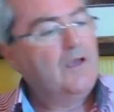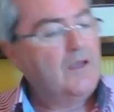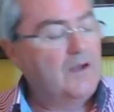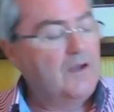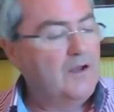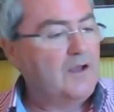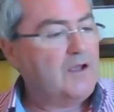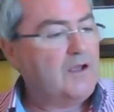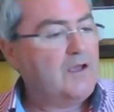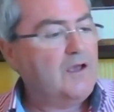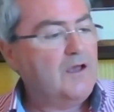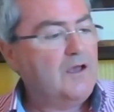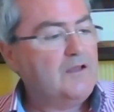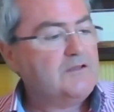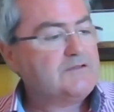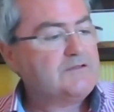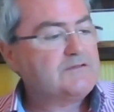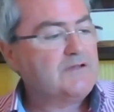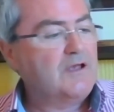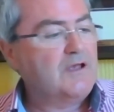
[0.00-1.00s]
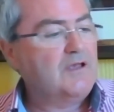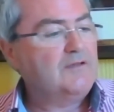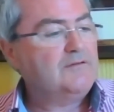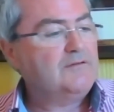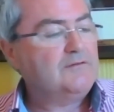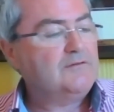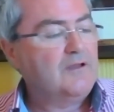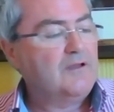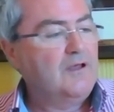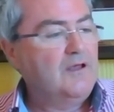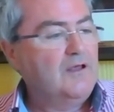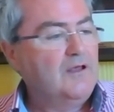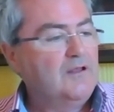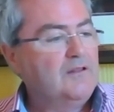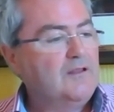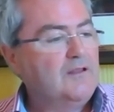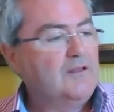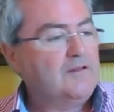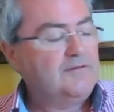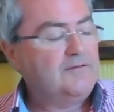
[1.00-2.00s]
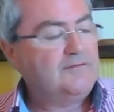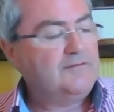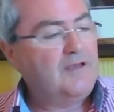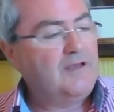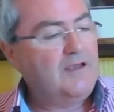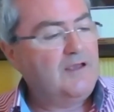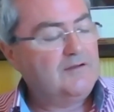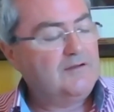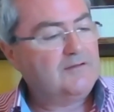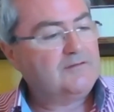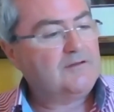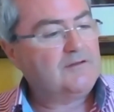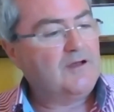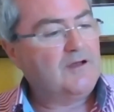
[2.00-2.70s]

Lacan says that the sadist